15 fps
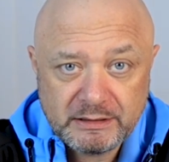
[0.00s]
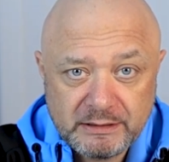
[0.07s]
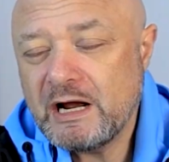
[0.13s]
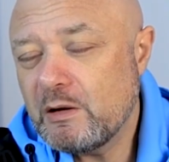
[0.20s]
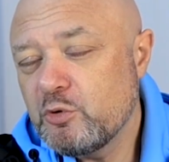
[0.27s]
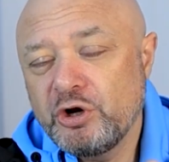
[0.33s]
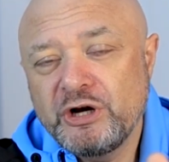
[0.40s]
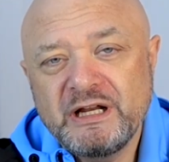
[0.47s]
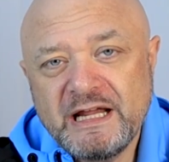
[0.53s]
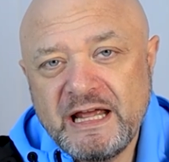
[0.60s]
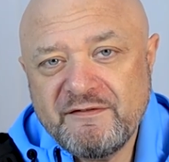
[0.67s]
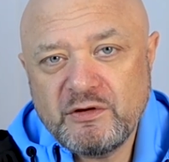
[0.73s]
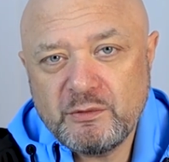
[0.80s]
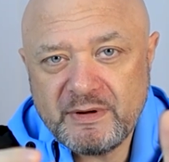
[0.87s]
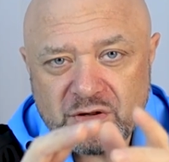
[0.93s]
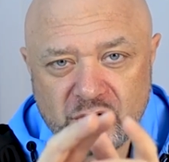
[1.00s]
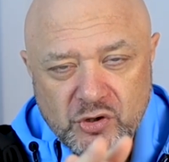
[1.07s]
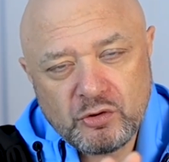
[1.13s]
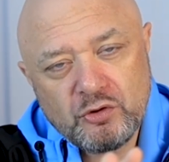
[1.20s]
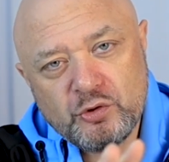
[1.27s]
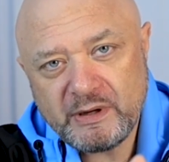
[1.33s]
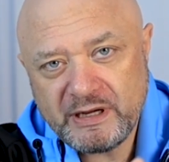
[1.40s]
Now, I'm going to leave you with
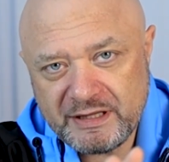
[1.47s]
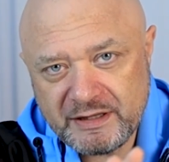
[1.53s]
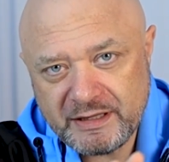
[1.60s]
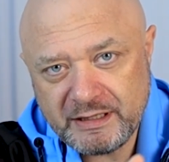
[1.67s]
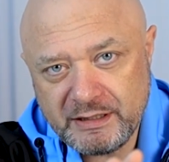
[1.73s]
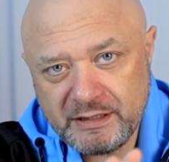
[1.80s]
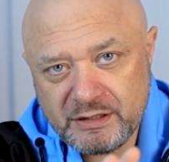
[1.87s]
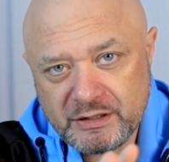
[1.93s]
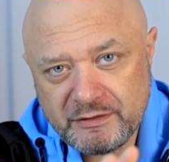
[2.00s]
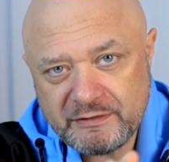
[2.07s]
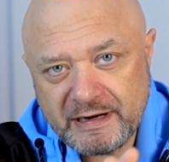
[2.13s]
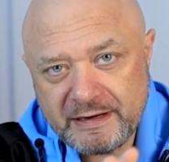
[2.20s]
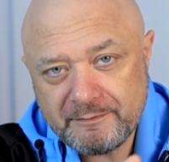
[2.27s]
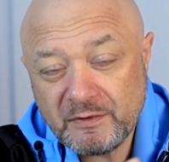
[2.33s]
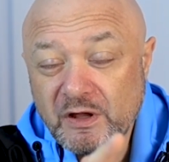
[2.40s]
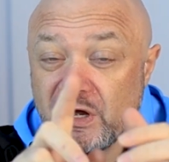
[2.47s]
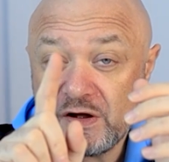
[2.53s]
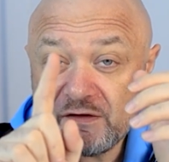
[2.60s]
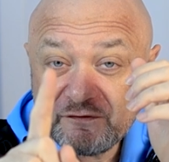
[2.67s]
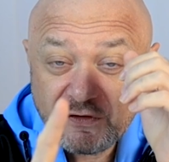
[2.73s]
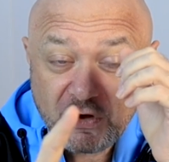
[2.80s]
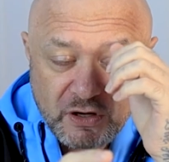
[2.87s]
2 quick things, right?
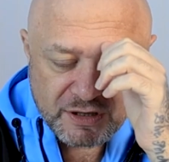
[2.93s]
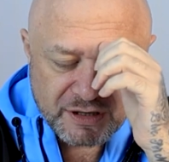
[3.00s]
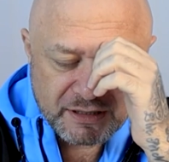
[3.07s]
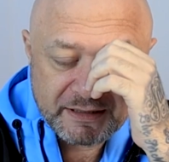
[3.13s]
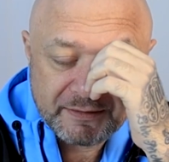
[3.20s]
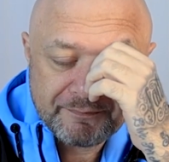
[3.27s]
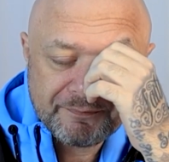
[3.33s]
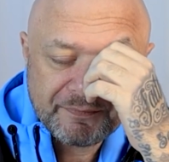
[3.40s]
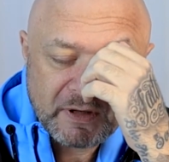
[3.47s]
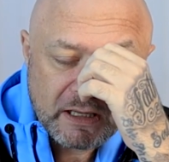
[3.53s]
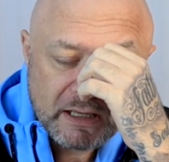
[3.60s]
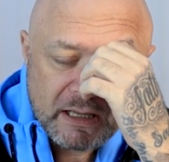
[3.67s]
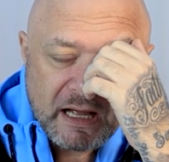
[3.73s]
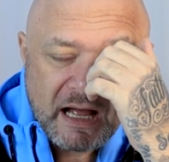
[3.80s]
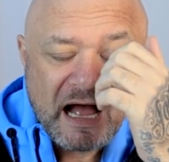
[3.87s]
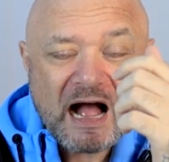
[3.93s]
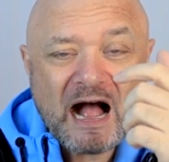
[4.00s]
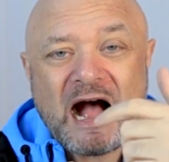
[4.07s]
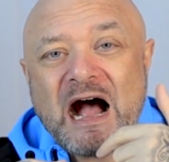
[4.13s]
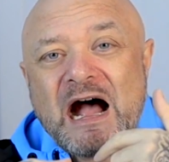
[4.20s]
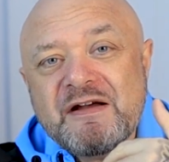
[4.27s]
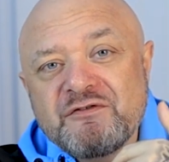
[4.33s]
Firstly,
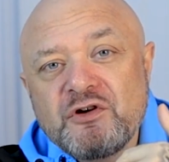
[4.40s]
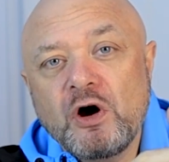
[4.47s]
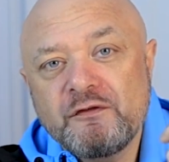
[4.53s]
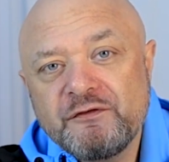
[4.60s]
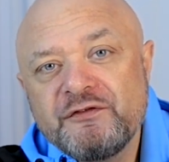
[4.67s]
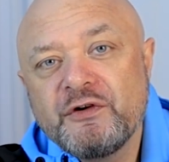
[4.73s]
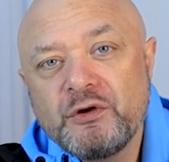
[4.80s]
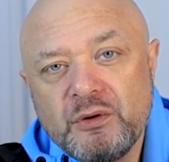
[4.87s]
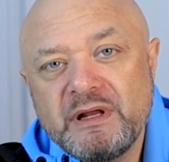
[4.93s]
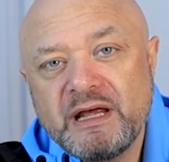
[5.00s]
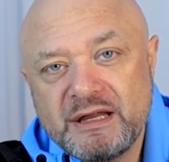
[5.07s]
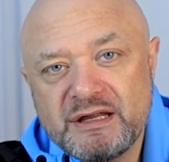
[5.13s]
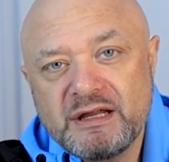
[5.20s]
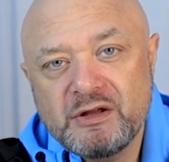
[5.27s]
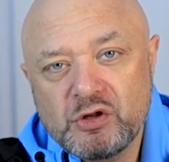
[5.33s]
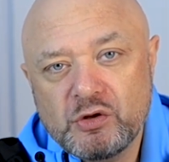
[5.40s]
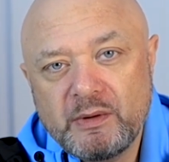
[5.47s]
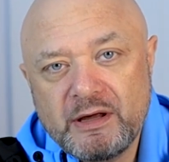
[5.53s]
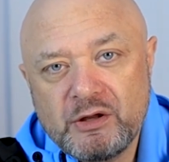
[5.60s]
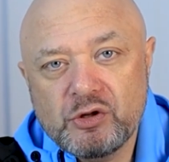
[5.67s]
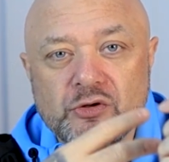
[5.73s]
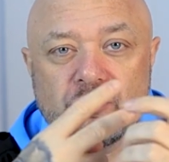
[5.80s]
I've got through this
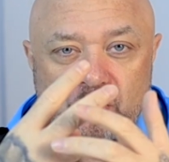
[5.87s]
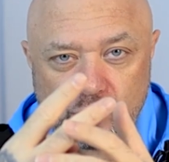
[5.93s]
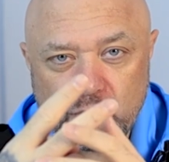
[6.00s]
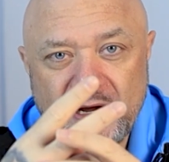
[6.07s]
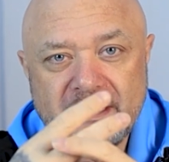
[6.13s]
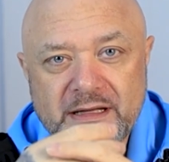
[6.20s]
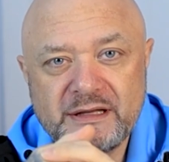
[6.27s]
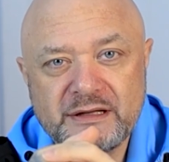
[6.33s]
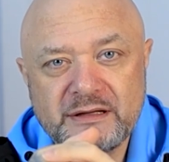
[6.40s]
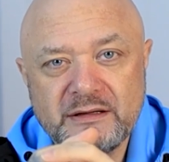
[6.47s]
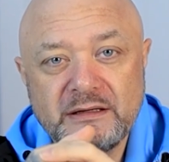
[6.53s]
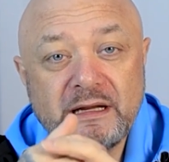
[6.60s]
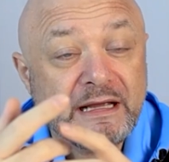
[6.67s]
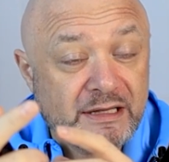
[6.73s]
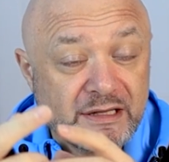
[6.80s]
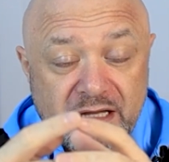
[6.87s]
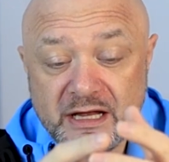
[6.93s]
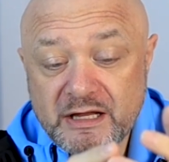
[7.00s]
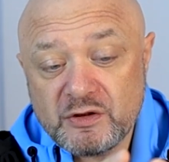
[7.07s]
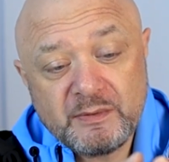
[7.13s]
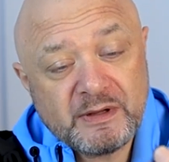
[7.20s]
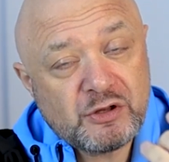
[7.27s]
situation twice. Like I
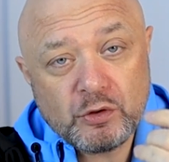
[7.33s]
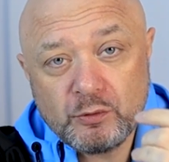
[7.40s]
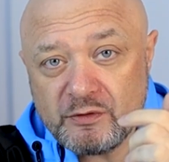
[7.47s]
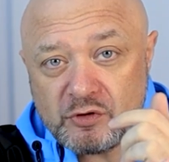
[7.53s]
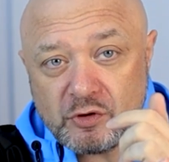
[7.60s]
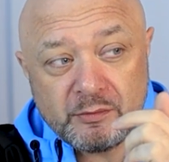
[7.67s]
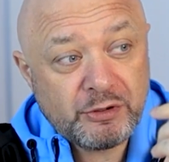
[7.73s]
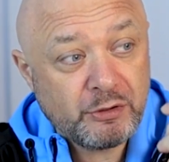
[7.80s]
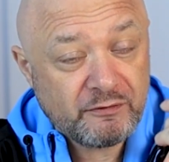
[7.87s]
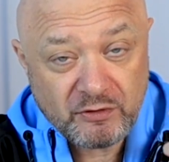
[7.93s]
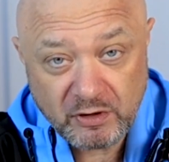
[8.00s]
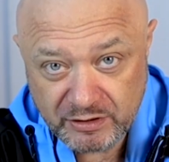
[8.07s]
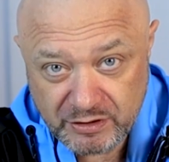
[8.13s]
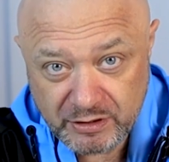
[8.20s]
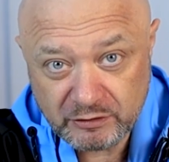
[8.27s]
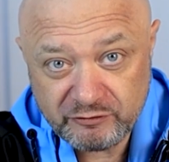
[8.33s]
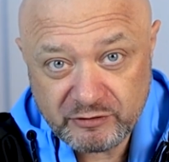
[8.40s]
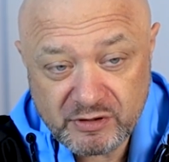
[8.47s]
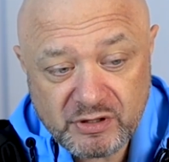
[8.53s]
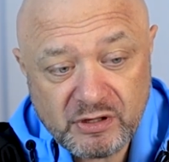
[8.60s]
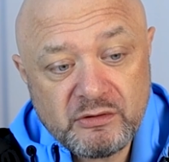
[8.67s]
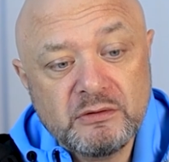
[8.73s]
say, split up with somebody who I've got children
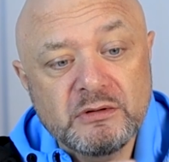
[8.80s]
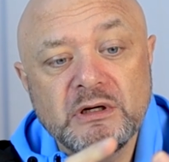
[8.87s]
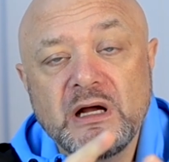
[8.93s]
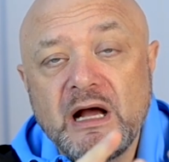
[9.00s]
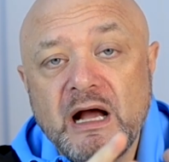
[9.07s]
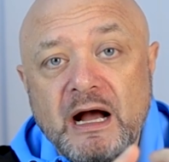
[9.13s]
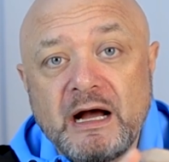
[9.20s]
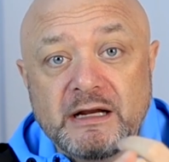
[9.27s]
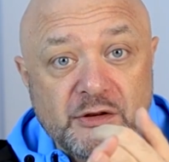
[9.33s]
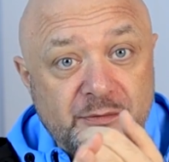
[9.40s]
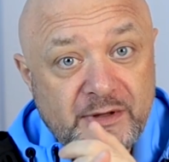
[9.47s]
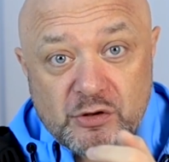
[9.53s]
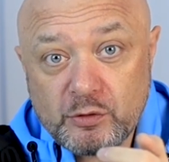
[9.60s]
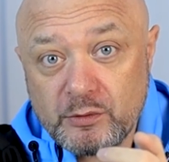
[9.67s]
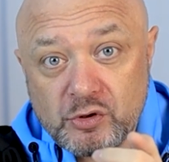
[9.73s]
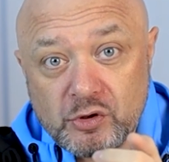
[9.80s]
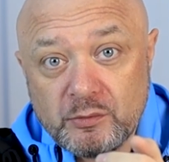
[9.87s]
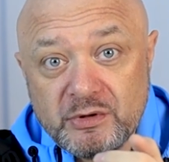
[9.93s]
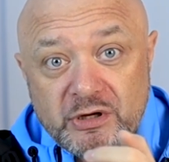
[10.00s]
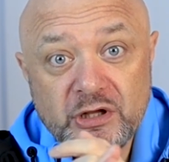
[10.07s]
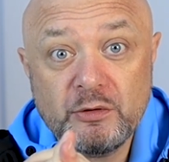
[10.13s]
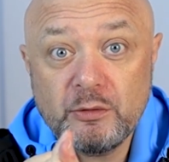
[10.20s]
to, and I split up with
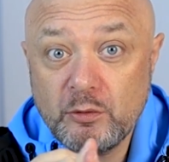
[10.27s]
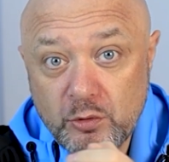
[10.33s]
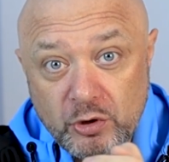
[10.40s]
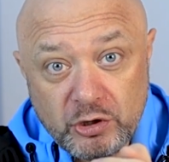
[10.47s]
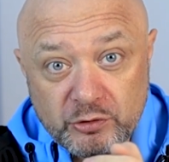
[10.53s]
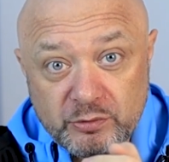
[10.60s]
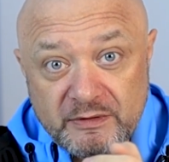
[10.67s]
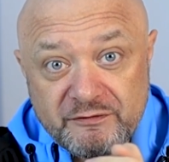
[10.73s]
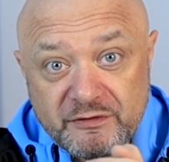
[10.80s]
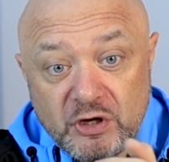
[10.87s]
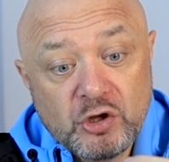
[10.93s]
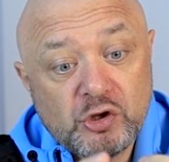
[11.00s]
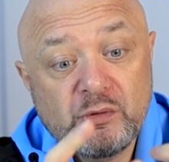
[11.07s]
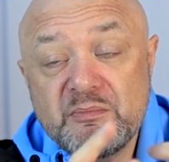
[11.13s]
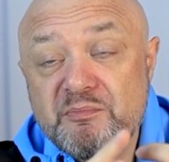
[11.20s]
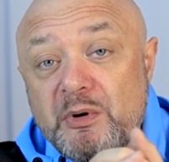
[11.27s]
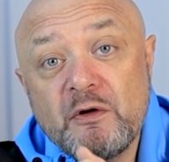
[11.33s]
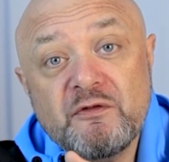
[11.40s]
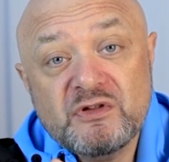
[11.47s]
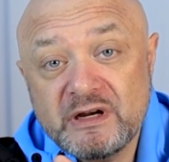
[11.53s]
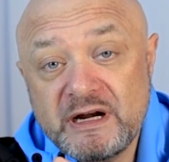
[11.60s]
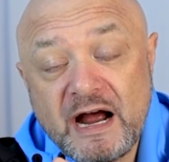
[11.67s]
somebody who I worked with. So in
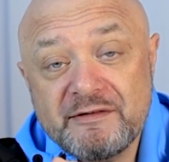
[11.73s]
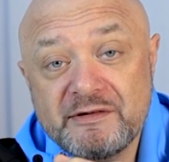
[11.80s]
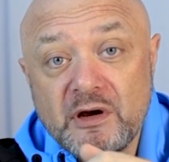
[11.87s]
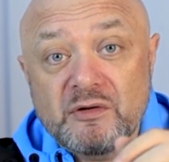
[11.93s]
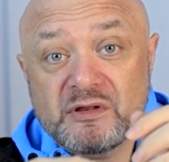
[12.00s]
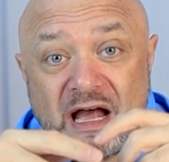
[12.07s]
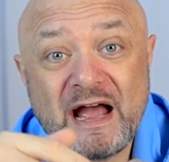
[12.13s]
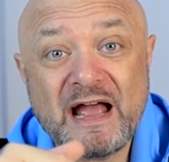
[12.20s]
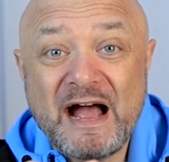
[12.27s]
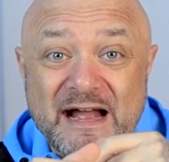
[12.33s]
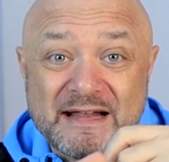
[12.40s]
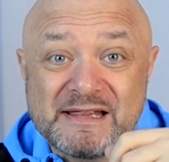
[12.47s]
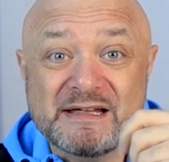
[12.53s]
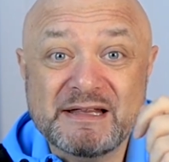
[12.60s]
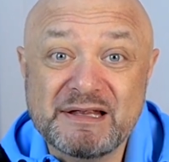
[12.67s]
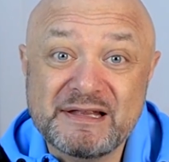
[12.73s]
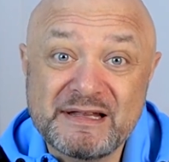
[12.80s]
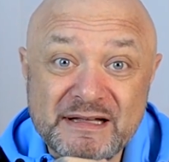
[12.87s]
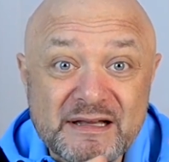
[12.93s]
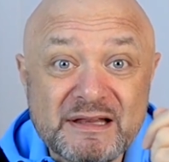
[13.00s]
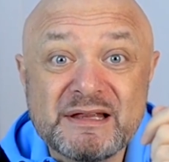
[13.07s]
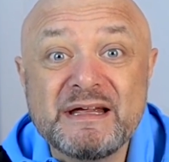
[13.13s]
both scenarios, I had to
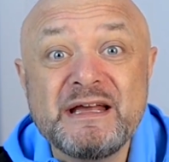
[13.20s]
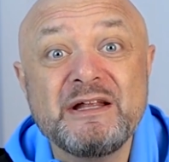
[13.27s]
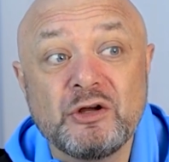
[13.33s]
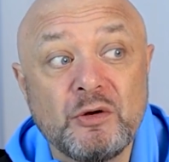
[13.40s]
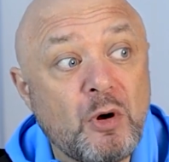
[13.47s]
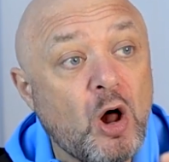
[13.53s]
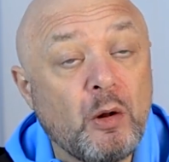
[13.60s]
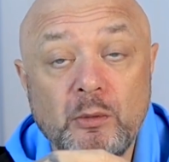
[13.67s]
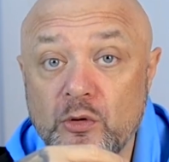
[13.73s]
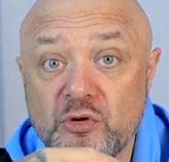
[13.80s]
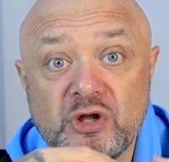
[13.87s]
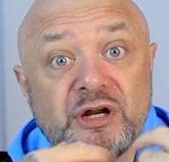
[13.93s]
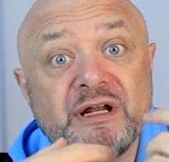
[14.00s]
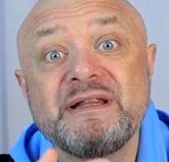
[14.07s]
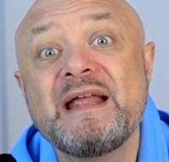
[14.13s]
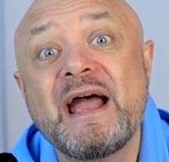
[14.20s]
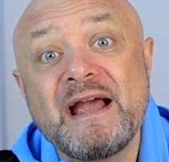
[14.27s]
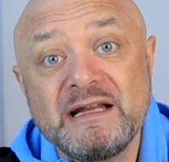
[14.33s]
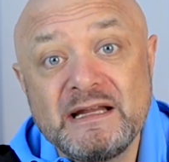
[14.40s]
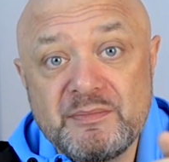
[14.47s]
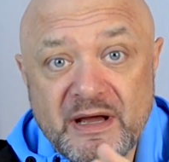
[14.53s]
still see them almost on a daily